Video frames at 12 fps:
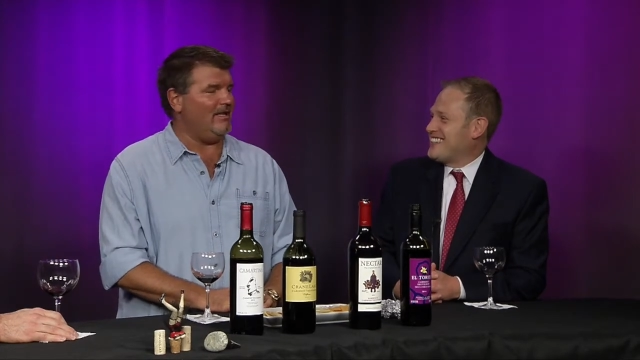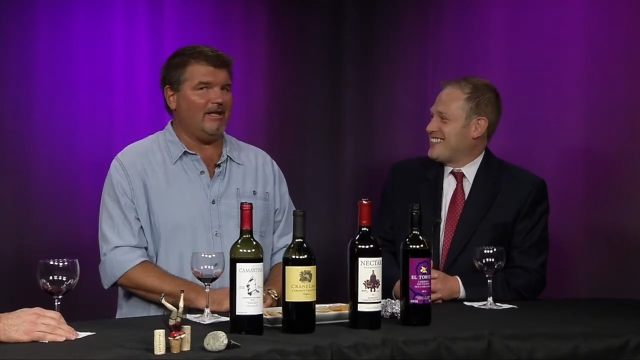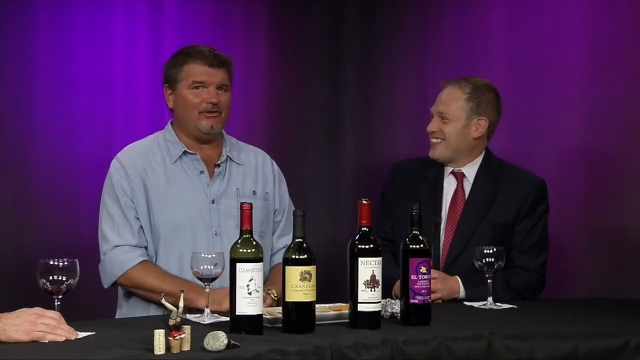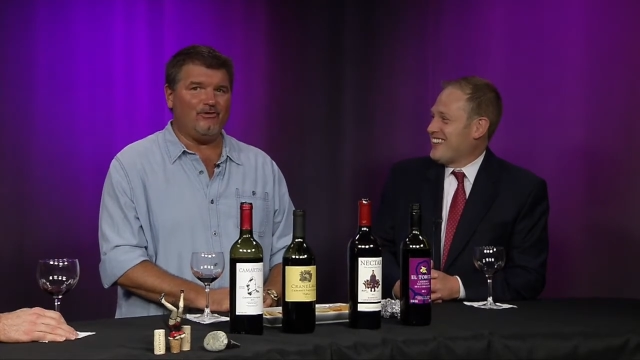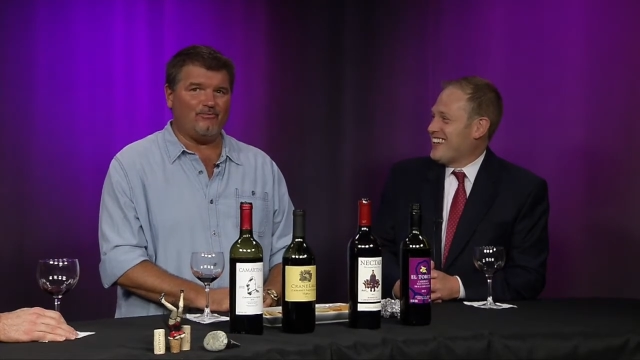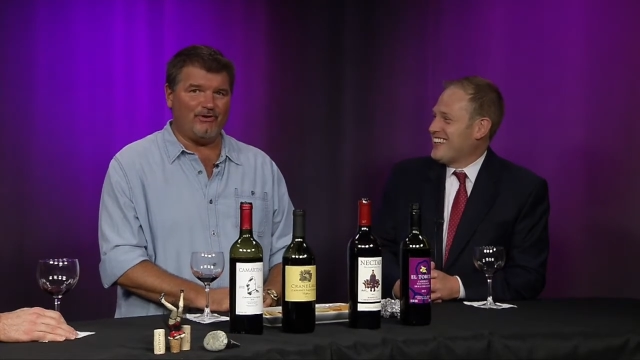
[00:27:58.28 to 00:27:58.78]
Speaker 1: I,
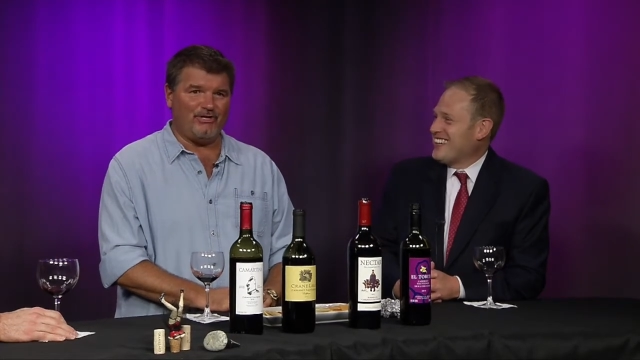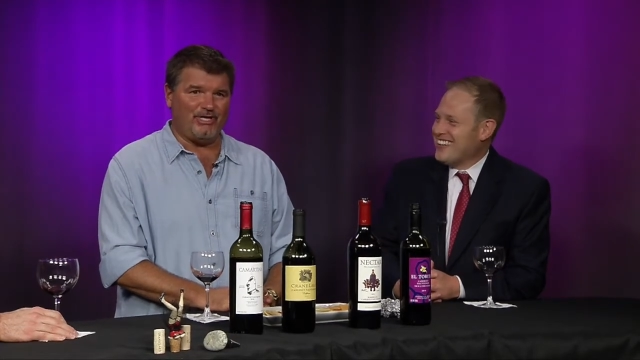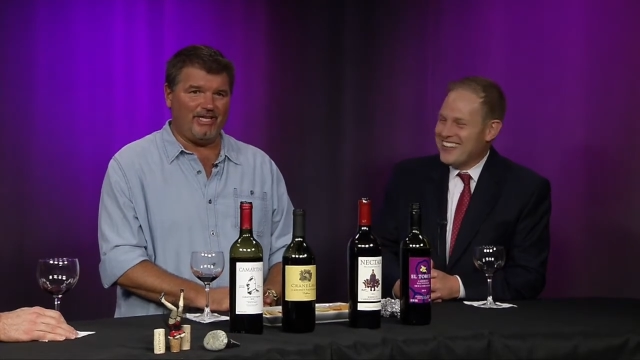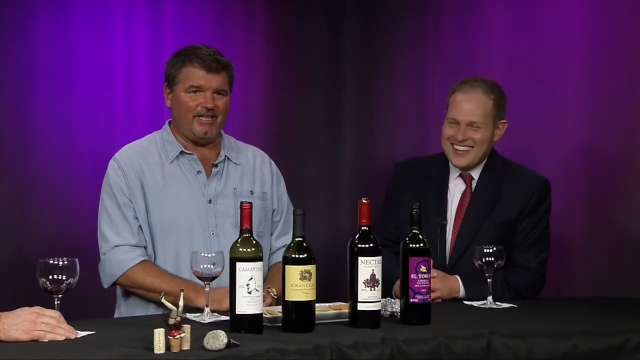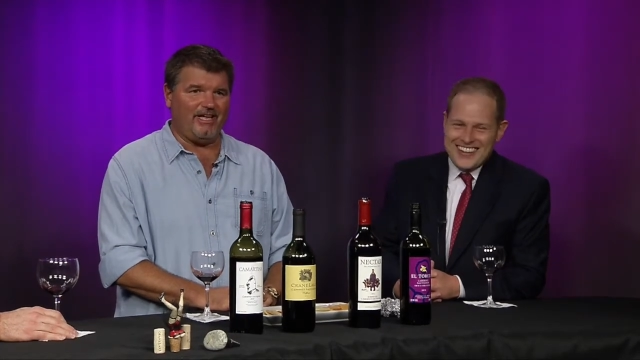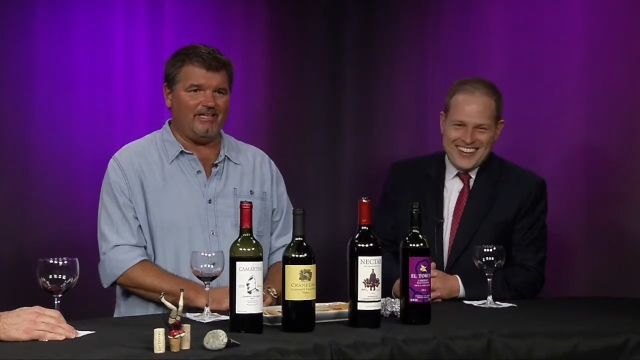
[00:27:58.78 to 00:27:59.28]
I great.
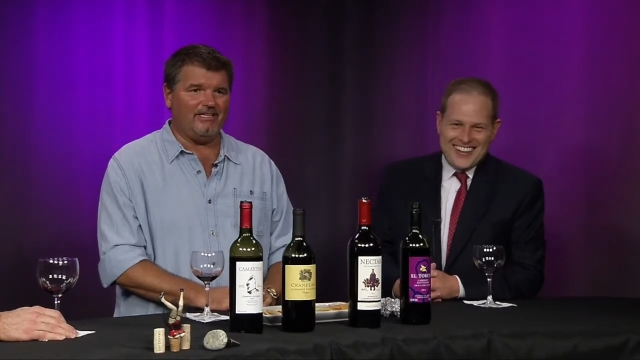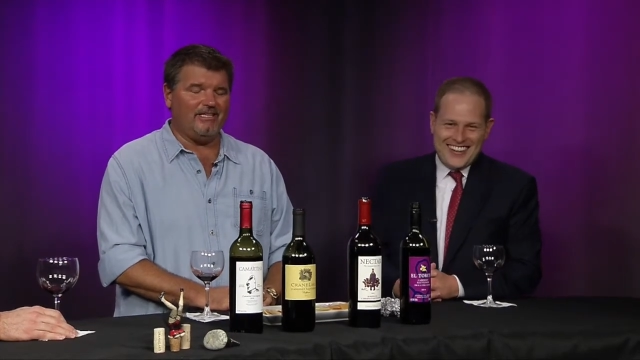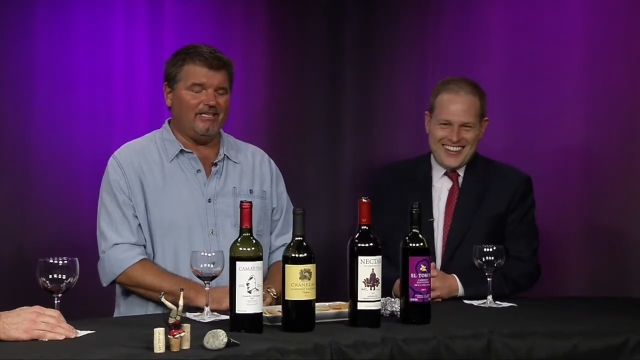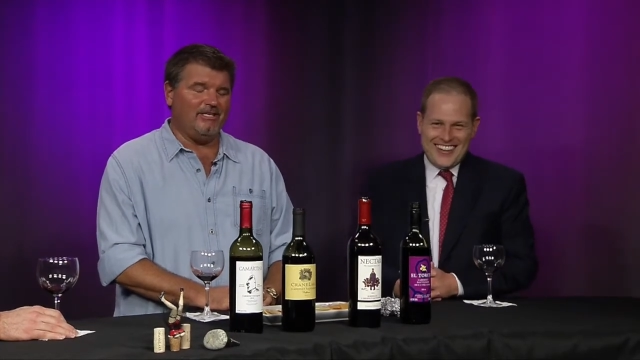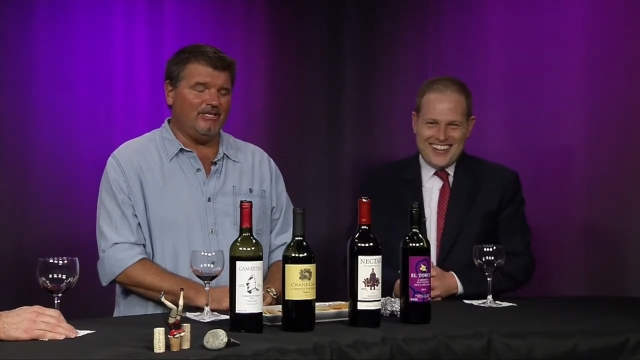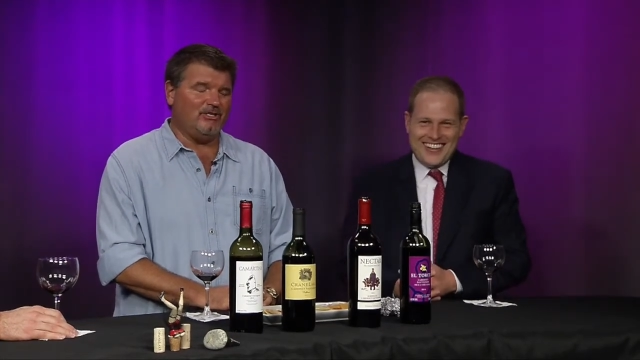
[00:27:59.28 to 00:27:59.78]
appreciate that.
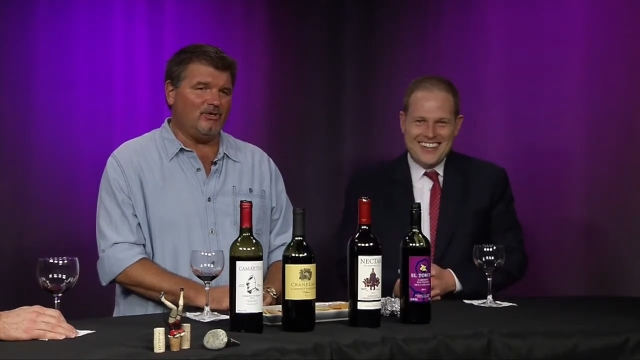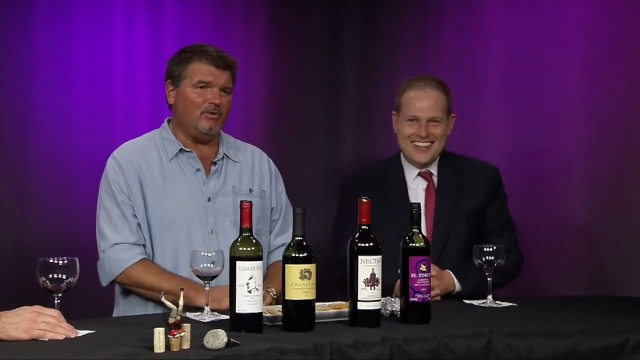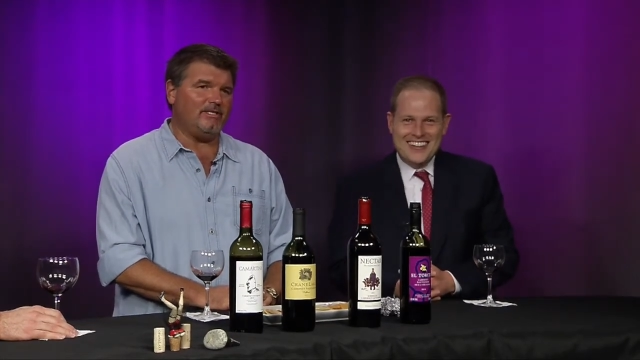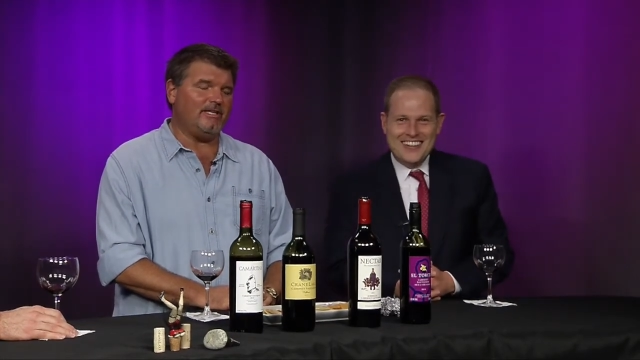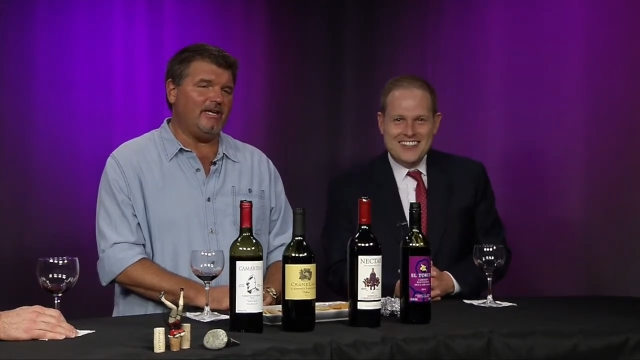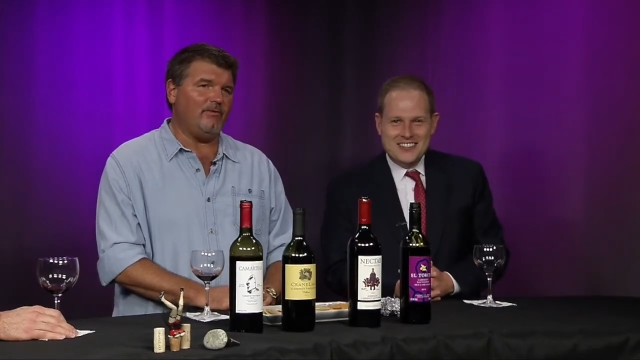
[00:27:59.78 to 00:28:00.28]
So
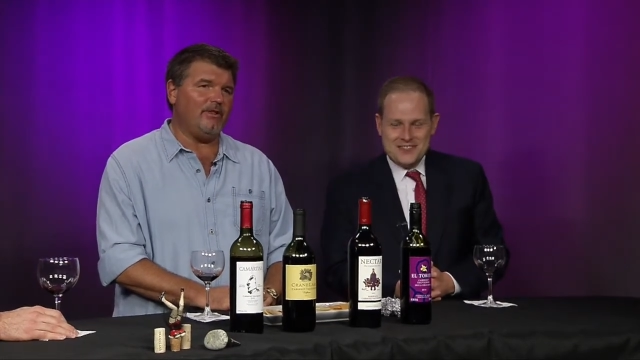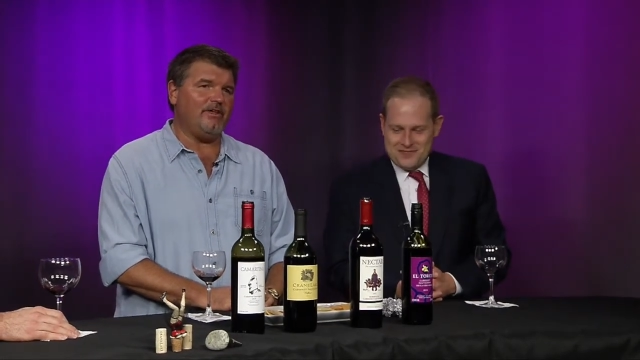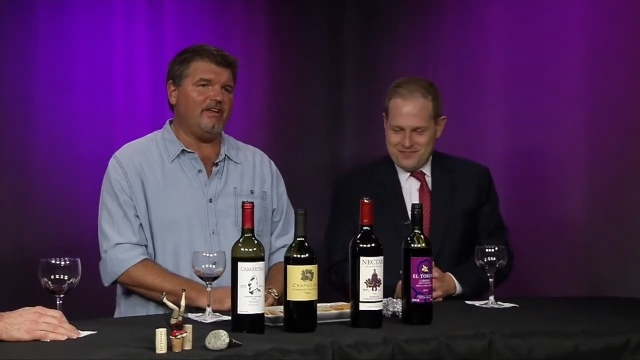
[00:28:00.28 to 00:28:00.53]
once again, I want to thank